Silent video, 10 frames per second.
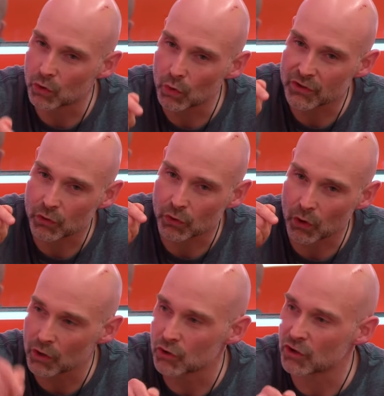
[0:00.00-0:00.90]
to do is to
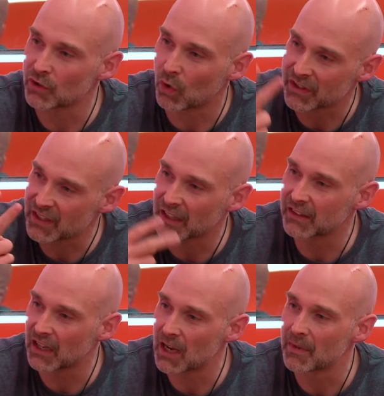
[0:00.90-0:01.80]
turn on Gino a
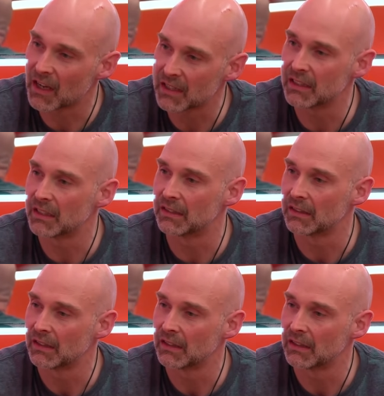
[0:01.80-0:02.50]
second time, and I did.